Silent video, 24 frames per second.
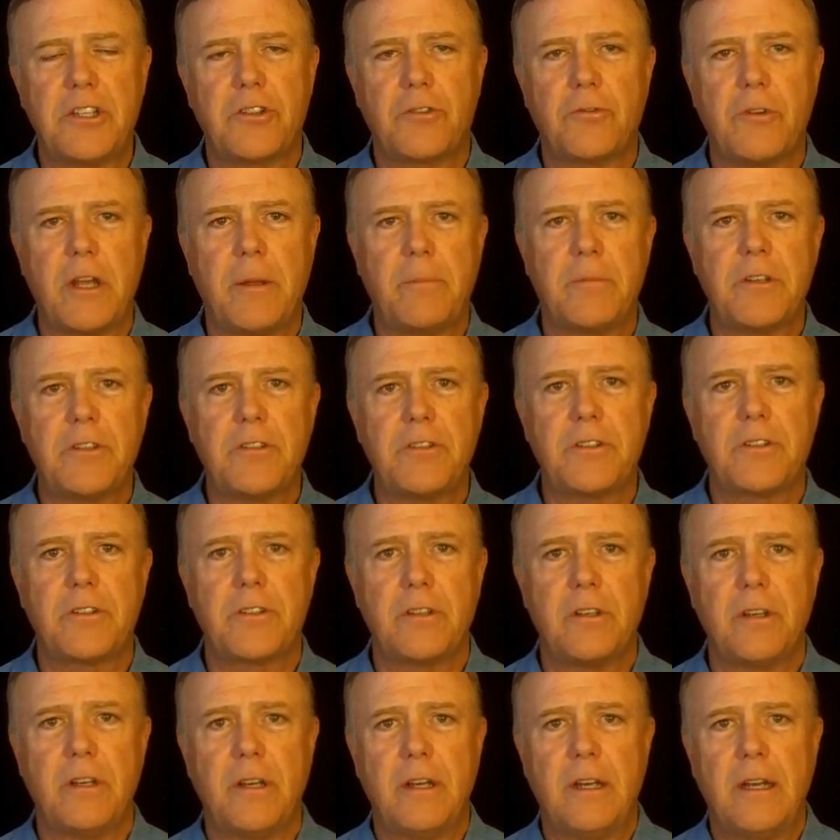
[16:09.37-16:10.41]

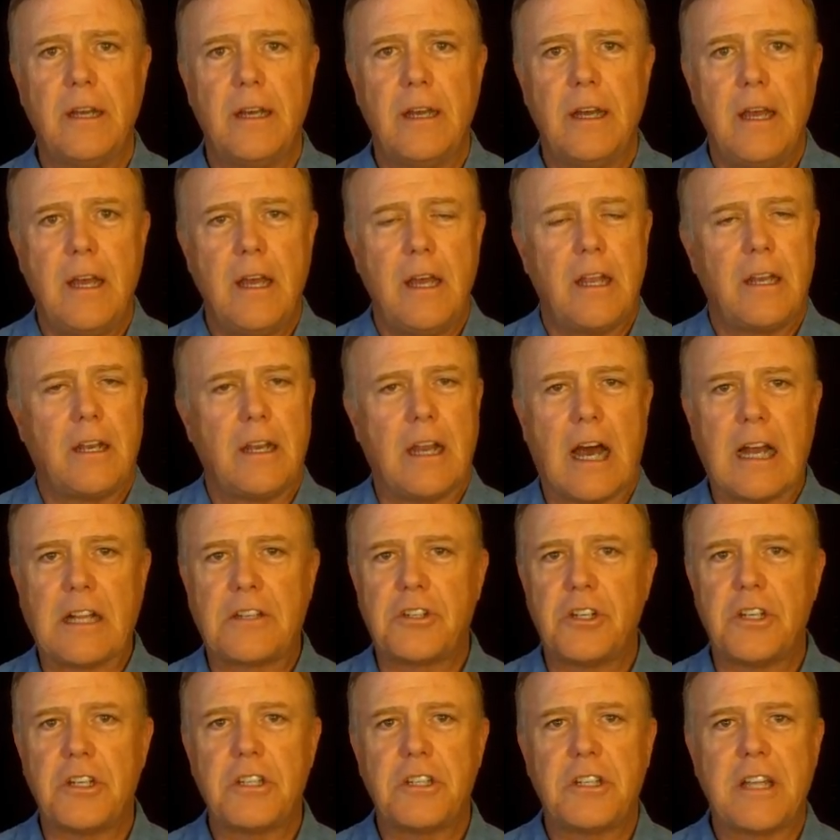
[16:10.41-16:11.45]
extremists,
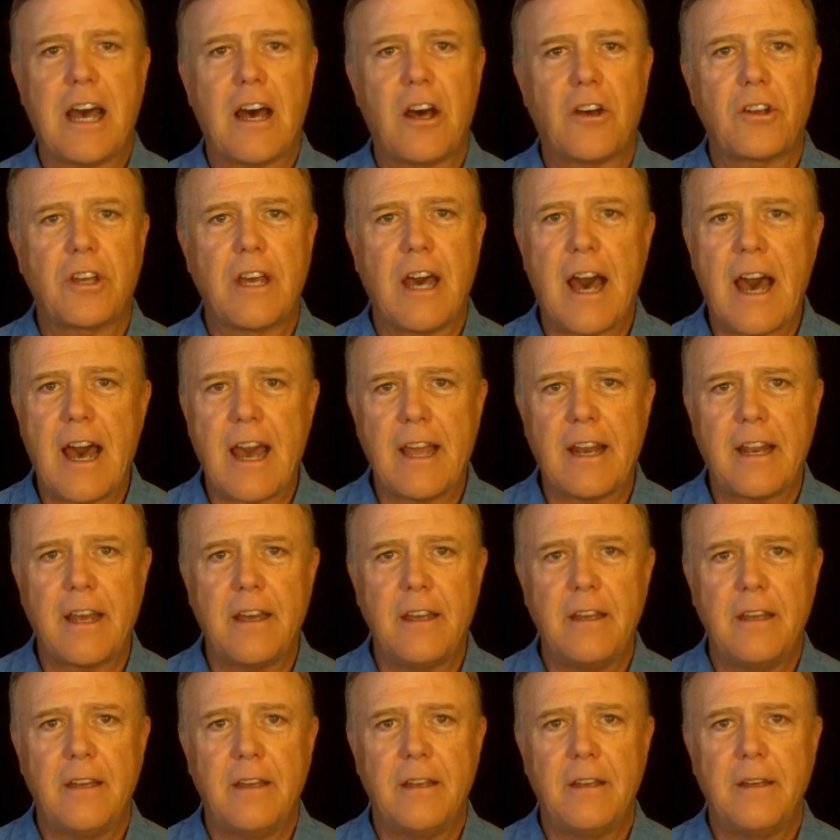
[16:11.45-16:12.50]
not just
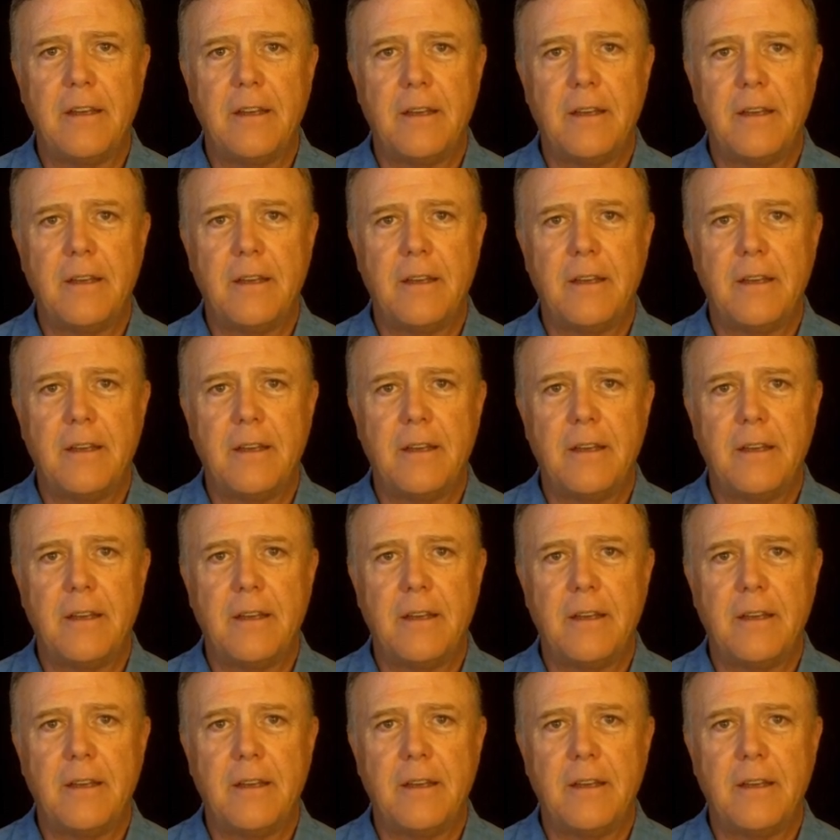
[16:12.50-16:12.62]
Al-Qaeda,